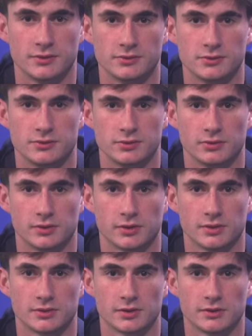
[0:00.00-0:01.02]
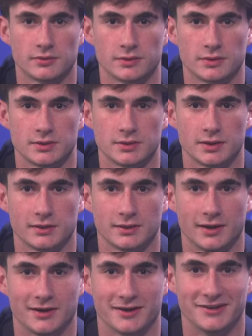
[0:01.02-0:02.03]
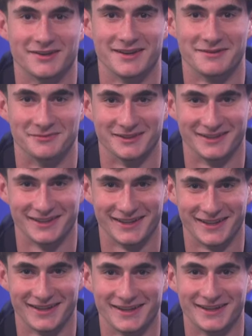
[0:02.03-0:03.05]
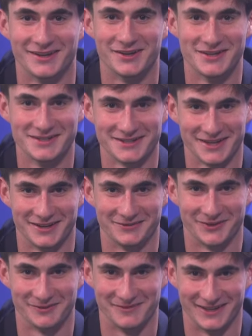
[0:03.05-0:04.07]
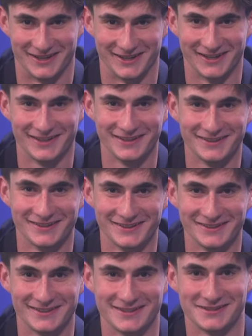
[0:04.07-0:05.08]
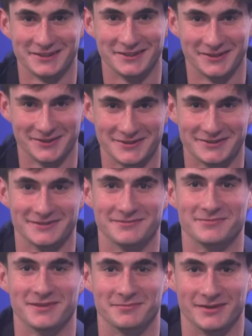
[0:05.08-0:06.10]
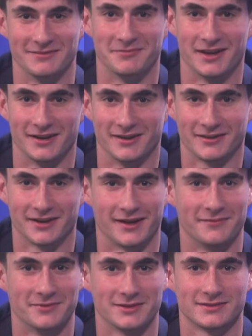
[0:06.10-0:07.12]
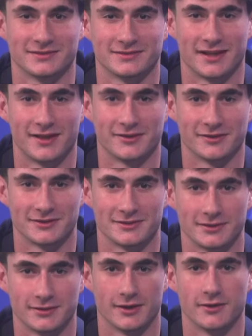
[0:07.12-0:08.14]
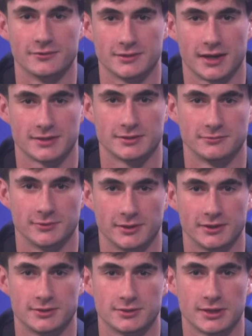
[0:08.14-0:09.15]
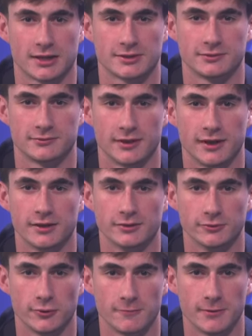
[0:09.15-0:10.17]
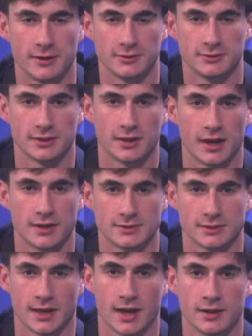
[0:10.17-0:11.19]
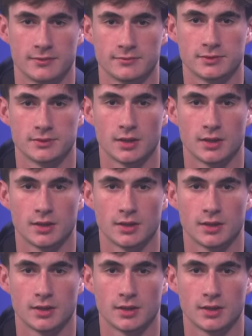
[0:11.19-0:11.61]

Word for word: juniors Krista Santiago and Malani Sandoval Mejia, seniors the big man on campus, Lala Castillo, Jackson Woods, Jackson Ray, Luke Beardsley, Isaac Adams,